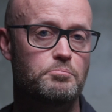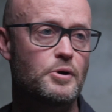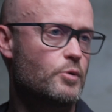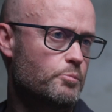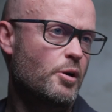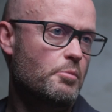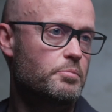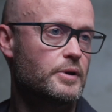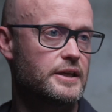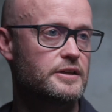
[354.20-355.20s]
But we'll
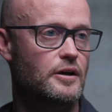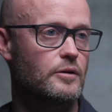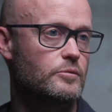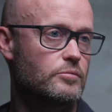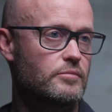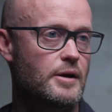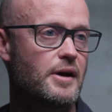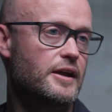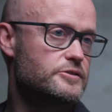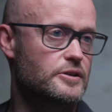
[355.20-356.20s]
probably, I
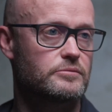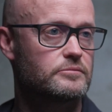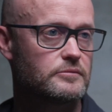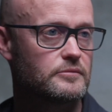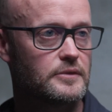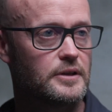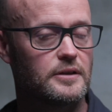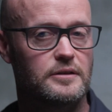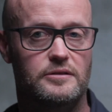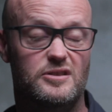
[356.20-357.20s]
might do.
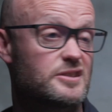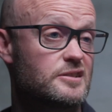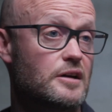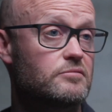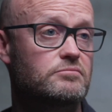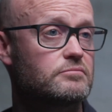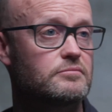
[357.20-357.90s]
So I said, no,